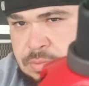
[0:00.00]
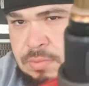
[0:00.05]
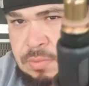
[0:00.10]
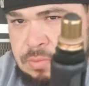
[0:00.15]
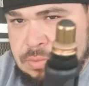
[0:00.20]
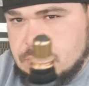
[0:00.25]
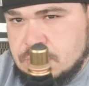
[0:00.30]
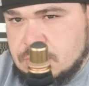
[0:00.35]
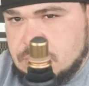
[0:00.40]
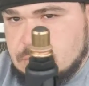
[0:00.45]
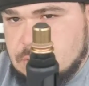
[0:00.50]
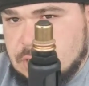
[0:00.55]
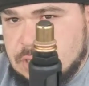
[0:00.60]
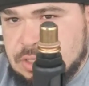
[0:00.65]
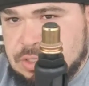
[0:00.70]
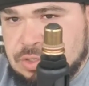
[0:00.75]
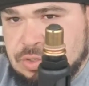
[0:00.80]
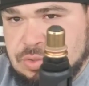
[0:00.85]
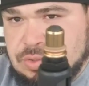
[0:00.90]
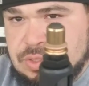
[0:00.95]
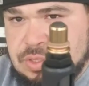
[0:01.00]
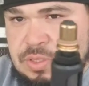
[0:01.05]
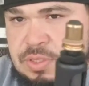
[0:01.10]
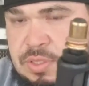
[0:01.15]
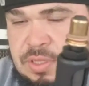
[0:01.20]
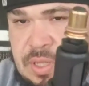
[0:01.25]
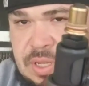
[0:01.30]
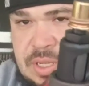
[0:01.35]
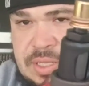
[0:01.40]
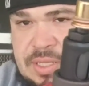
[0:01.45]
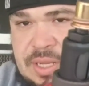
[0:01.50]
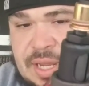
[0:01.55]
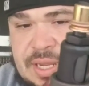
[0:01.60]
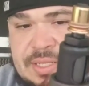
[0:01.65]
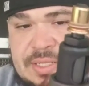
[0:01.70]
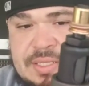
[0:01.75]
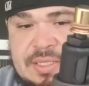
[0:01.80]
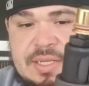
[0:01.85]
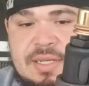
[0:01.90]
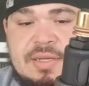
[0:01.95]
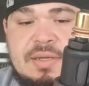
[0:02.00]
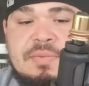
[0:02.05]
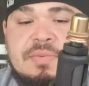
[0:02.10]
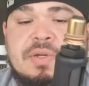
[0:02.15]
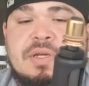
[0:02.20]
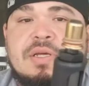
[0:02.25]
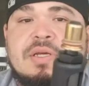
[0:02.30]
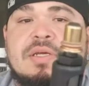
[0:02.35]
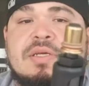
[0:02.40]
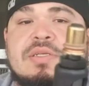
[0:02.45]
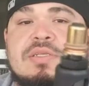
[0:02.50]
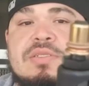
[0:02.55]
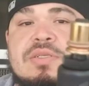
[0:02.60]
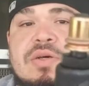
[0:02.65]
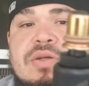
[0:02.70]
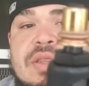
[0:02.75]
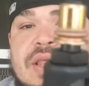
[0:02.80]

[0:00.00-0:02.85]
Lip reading: it screws, it tightens up. So